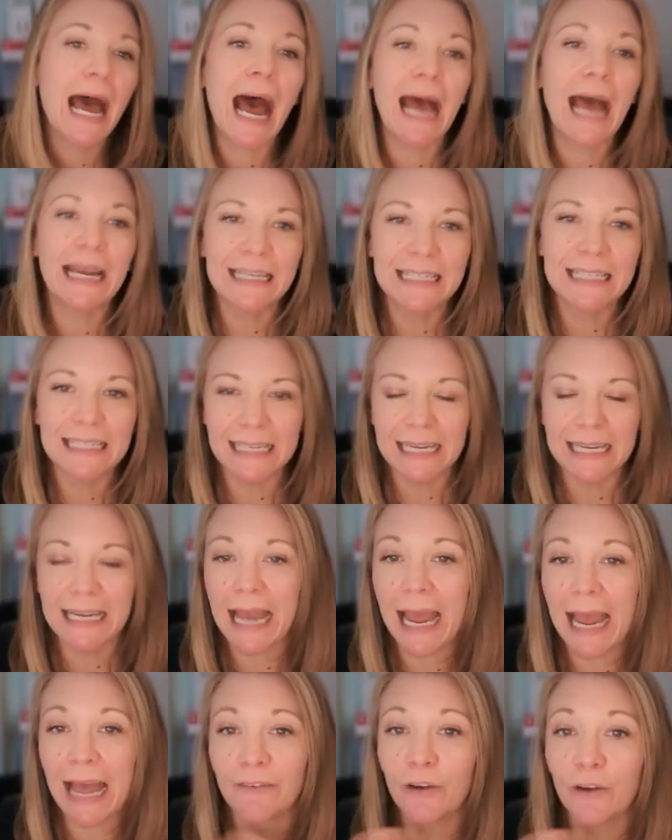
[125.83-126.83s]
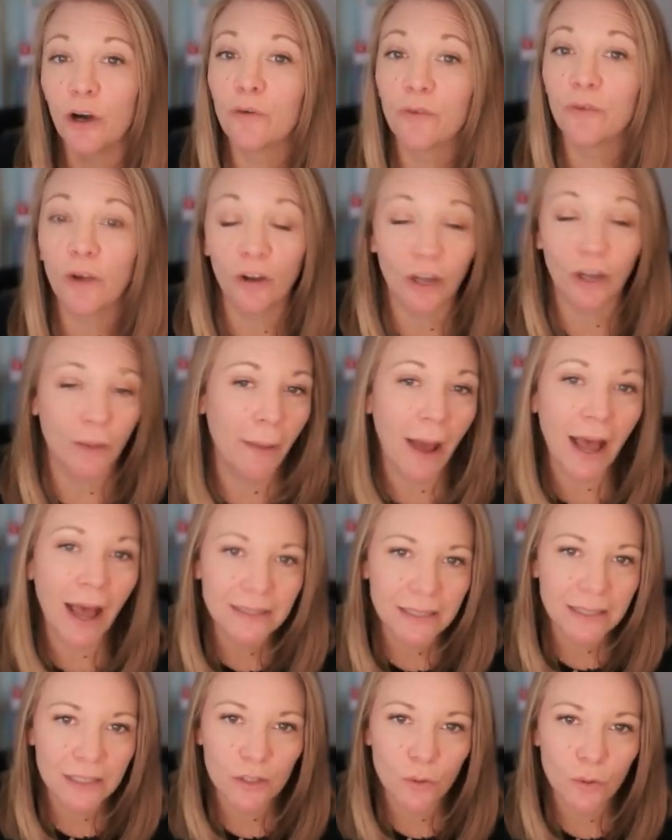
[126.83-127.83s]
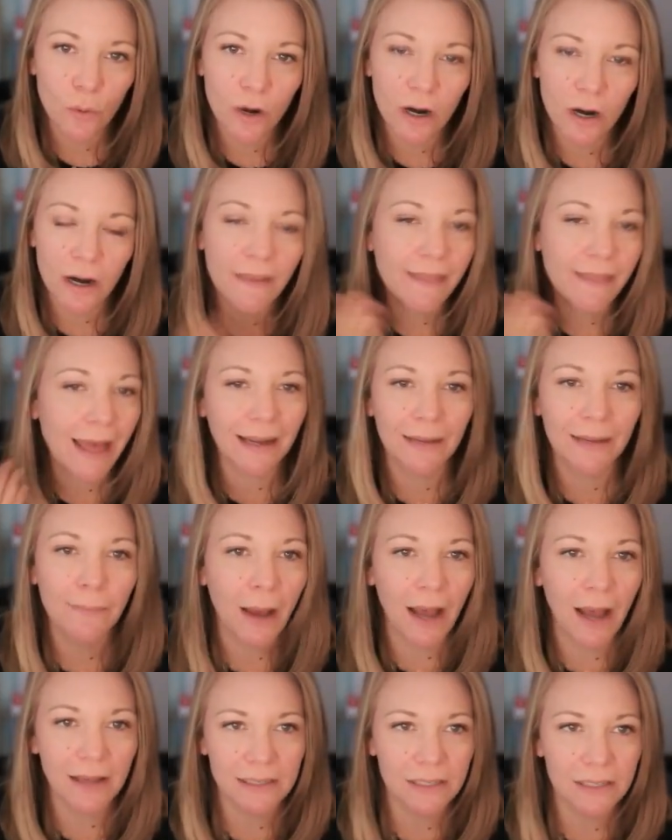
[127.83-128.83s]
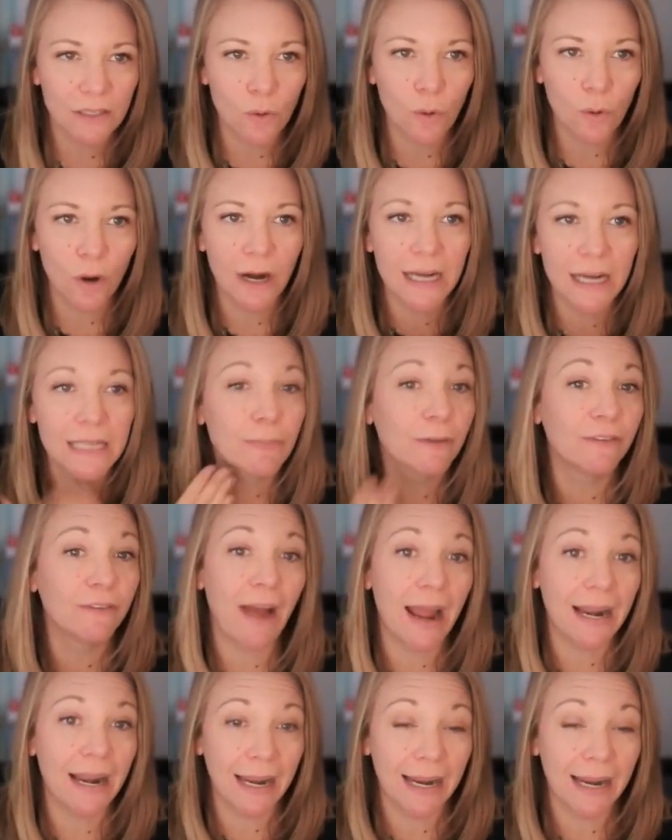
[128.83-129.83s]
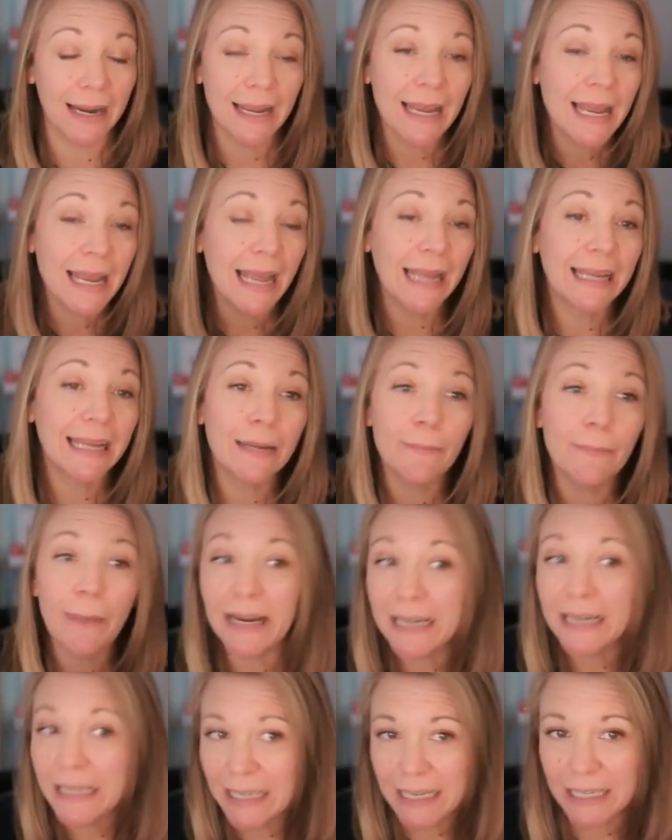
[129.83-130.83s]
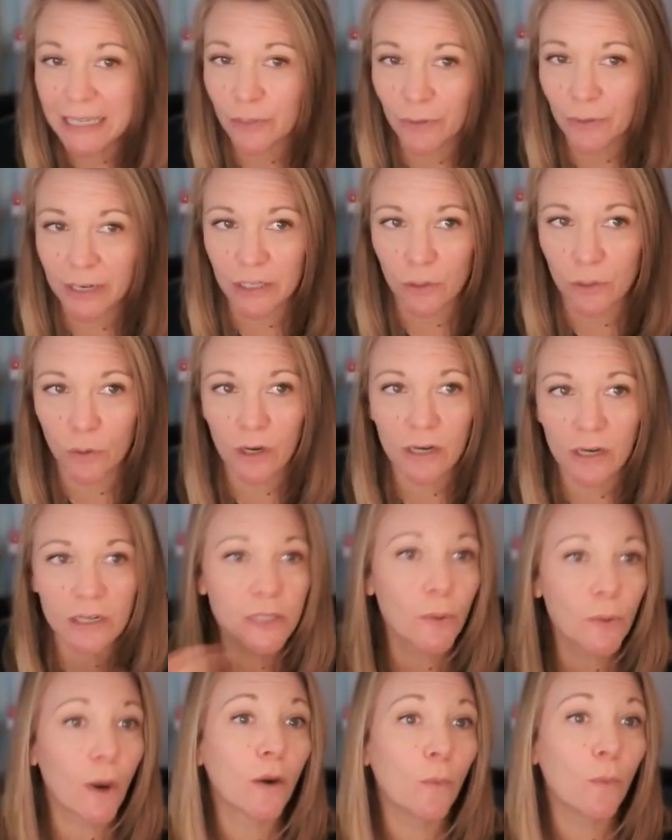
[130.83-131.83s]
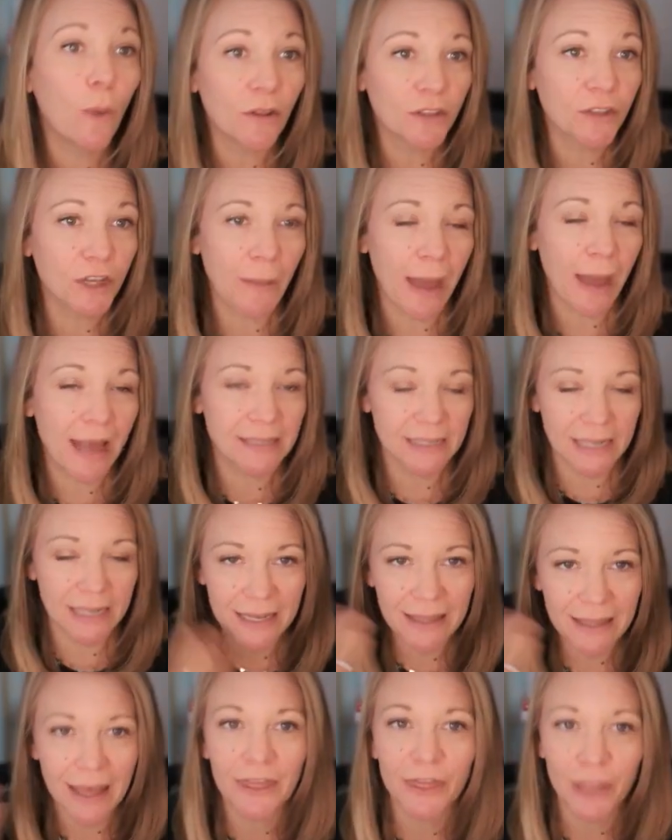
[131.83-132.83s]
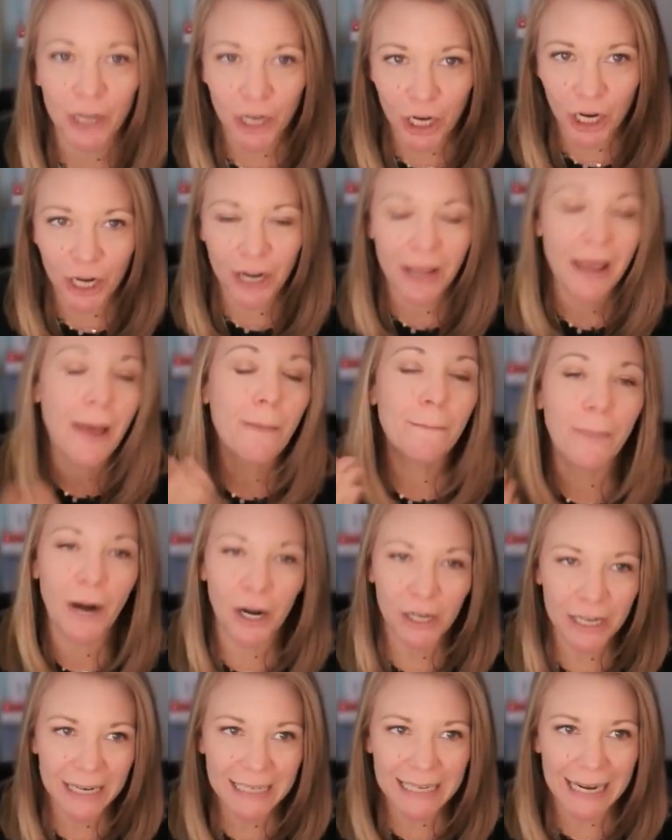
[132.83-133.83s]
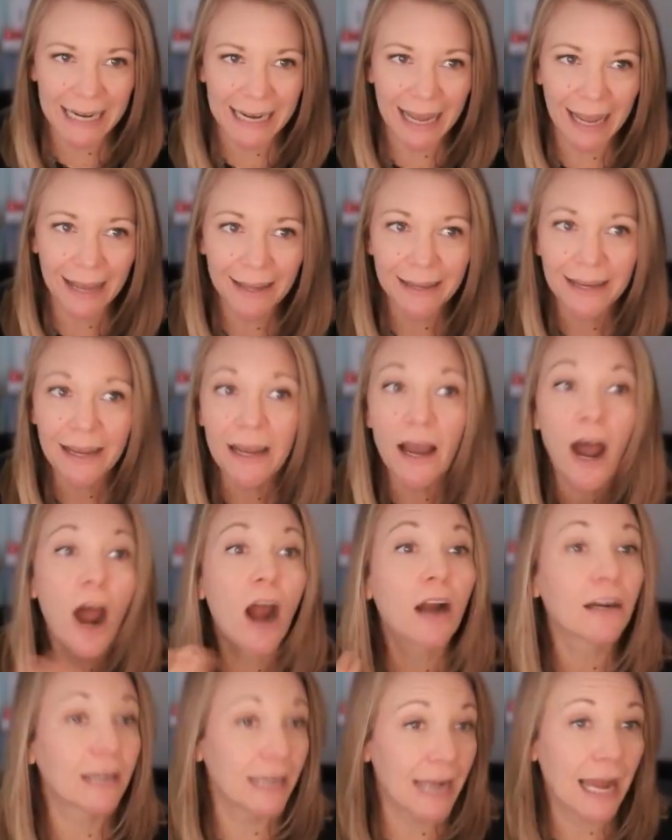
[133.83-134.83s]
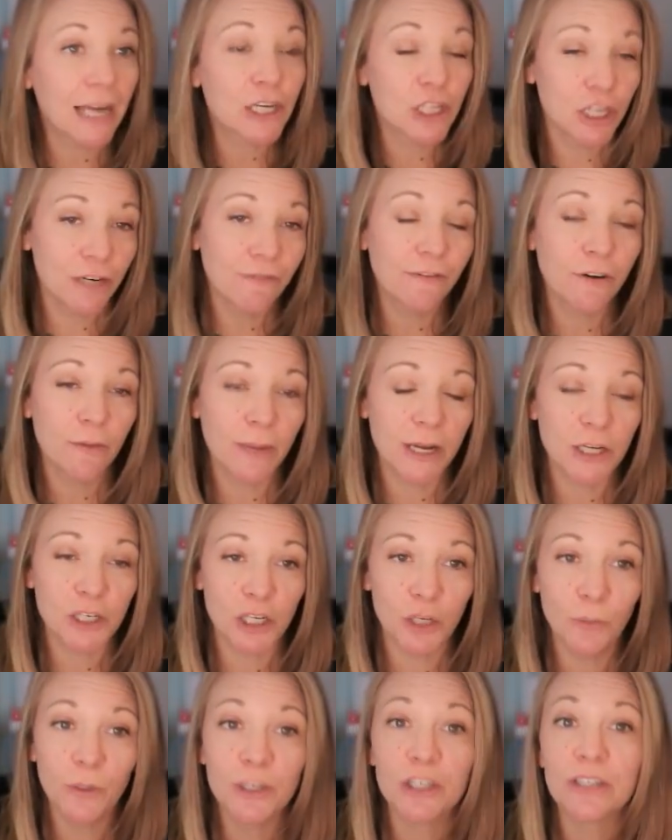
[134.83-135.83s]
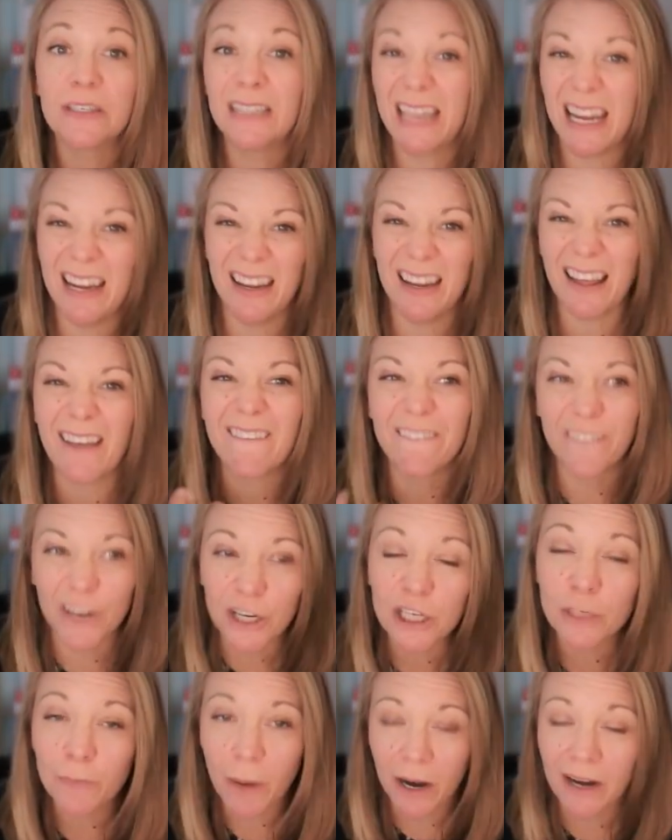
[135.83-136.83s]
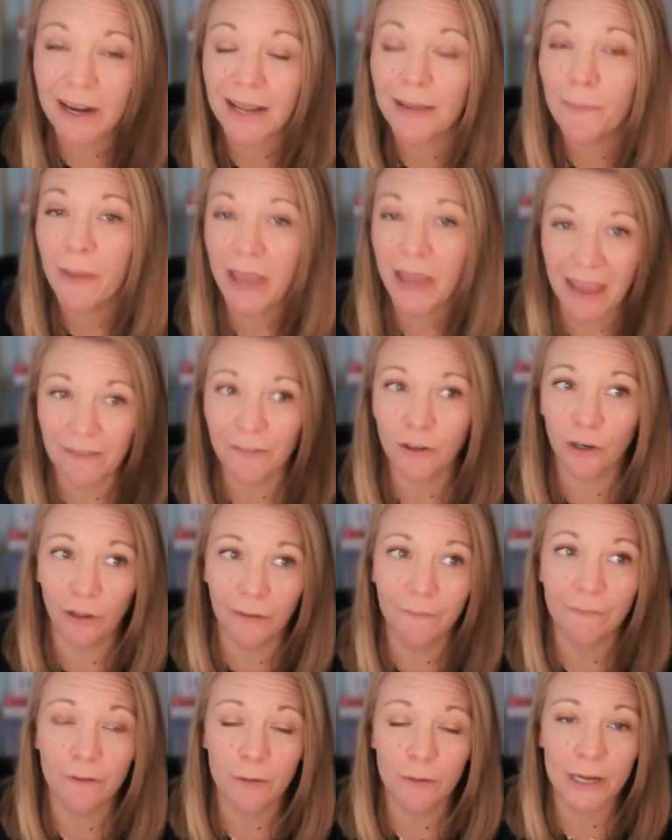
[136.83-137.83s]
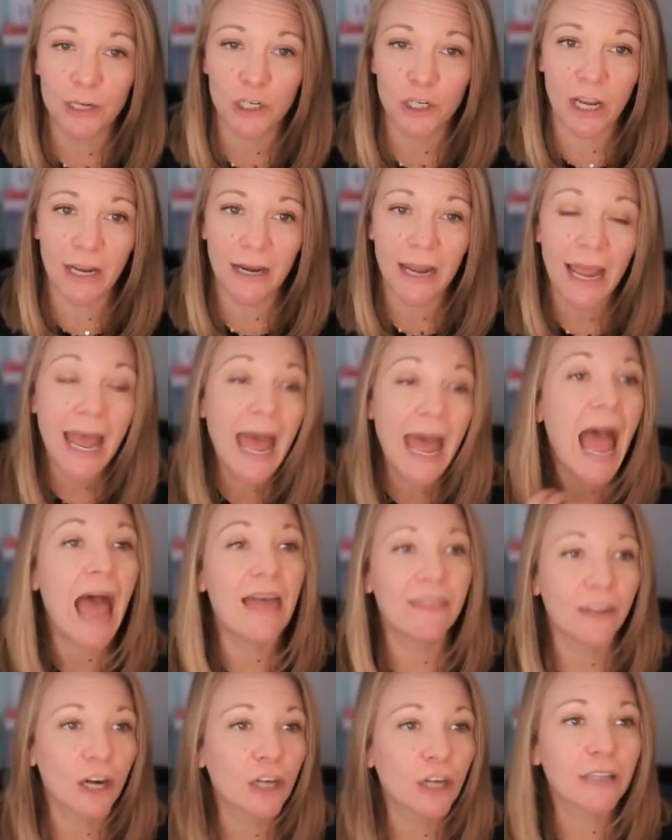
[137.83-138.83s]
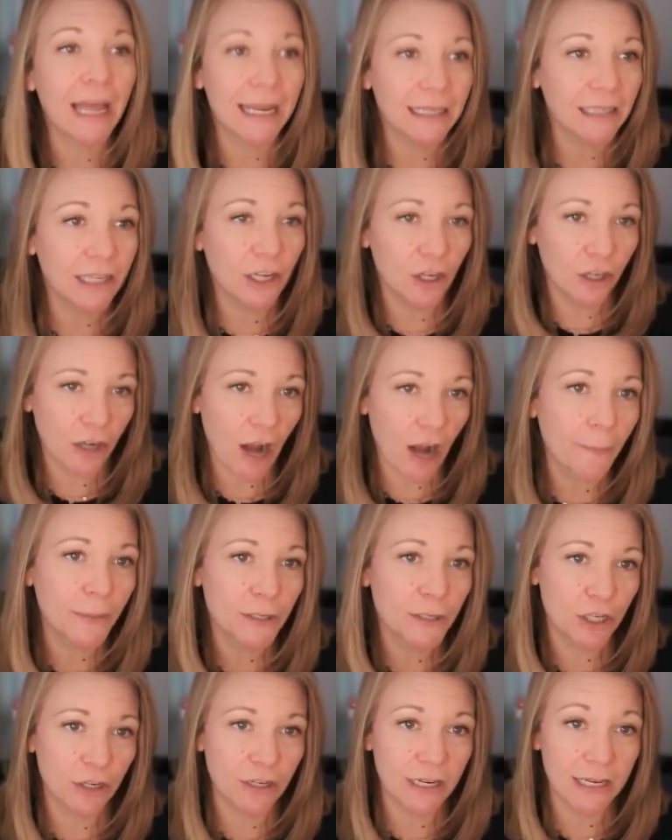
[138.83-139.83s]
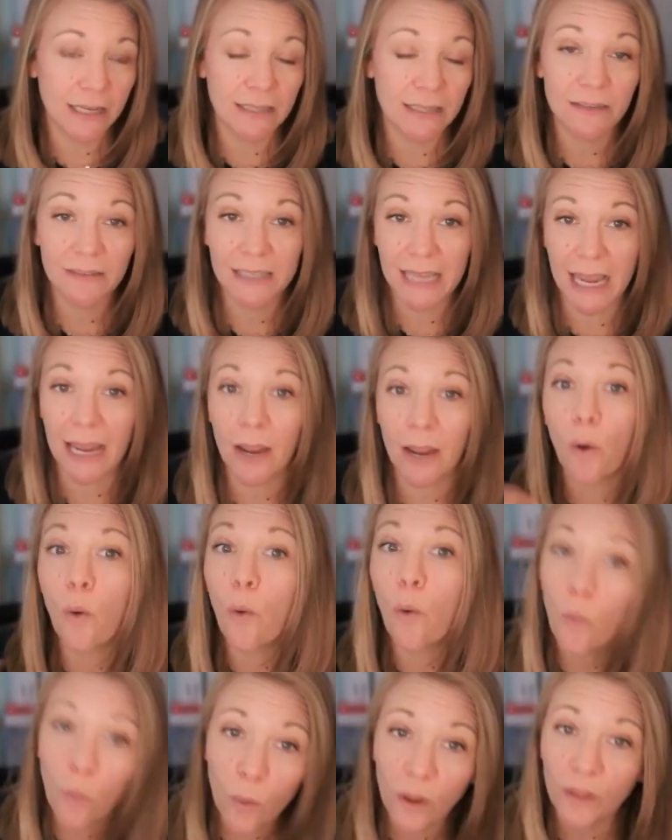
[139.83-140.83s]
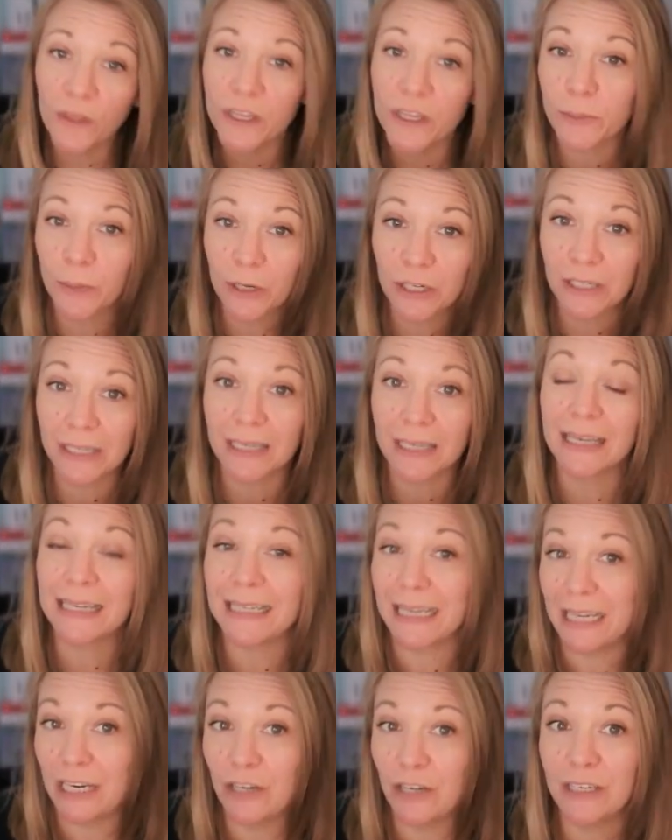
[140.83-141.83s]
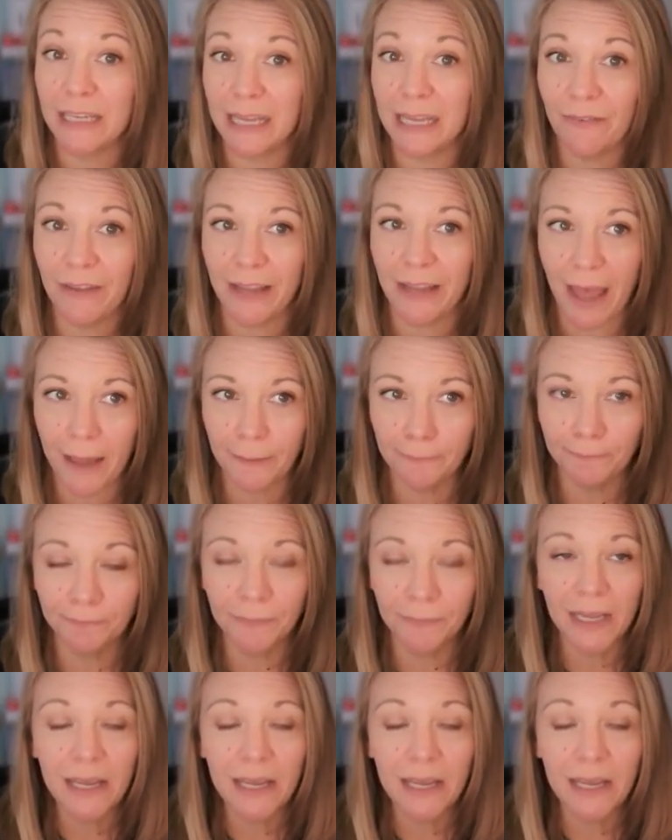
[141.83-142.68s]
I can see I have an overall composite score. That composite score is providing and combining these three scores. So our wealth capacity, that third party data, our connection information, which is taking that first party behavioral information, and then our likelihood opportunities is saying, will this person continue to give again?